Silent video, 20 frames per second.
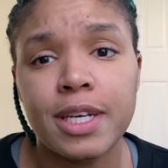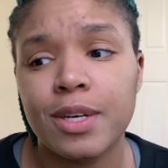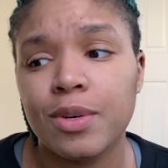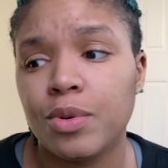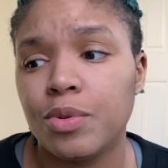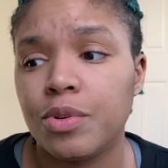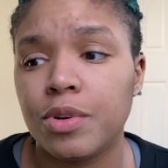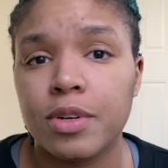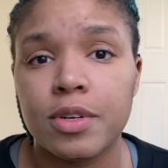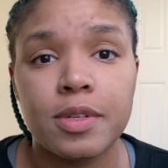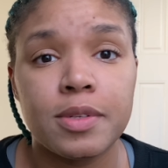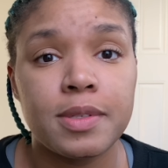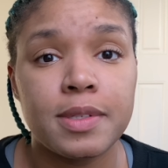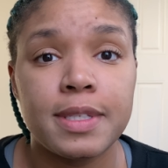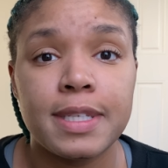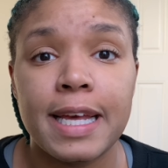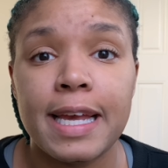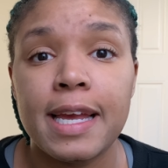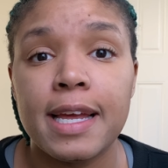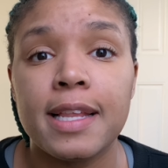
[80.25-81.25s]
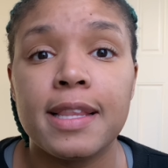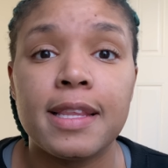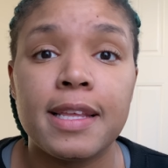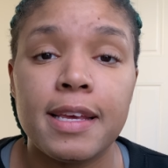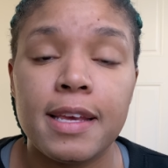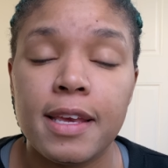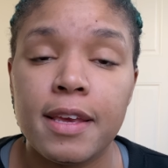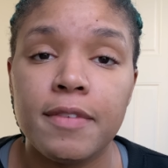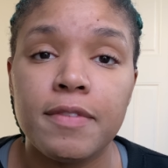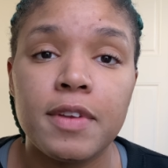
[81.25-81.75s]
or late in
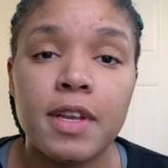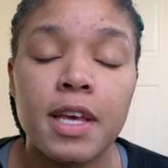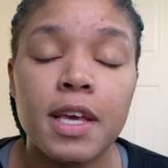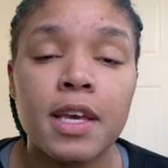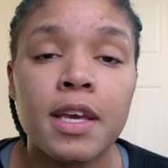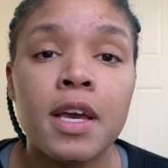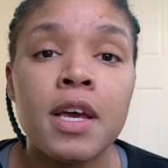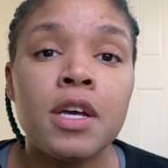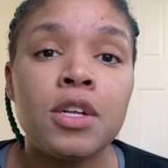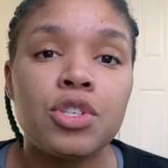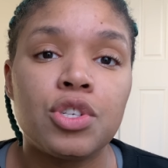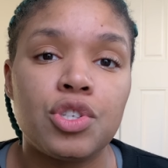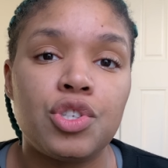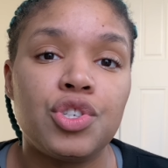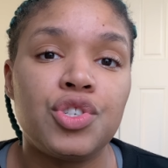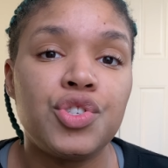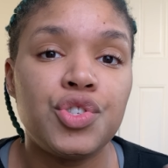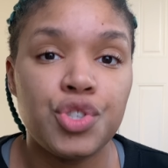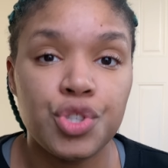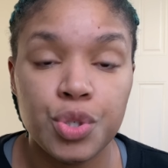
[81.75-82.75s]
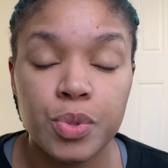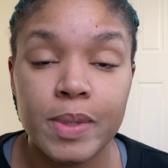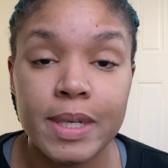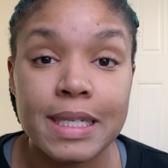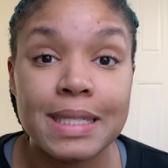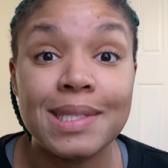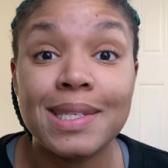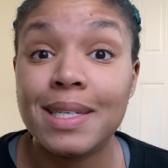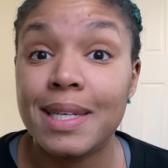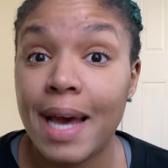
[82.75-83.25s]
the evening, to just do it
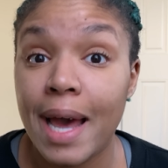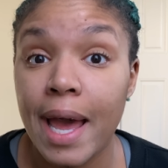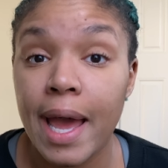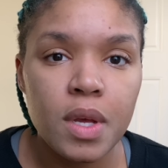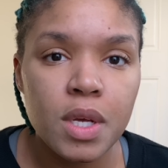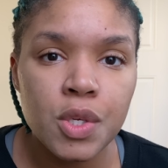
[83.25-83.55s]
today.